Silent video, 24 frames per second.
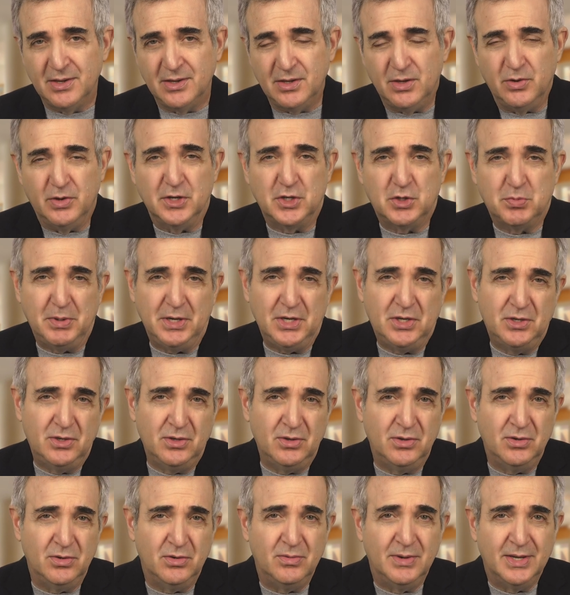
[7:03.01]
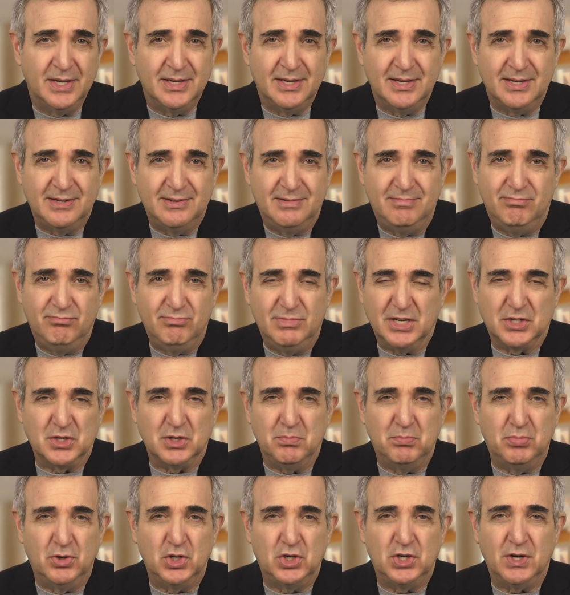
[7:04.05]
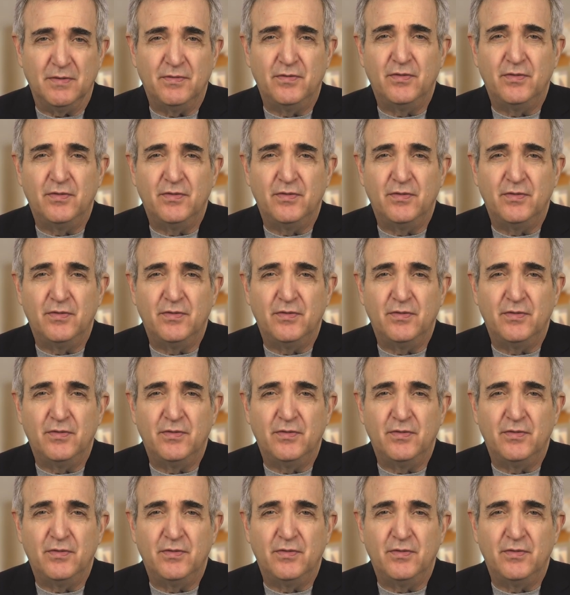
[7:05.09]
USB 2 doesn't push a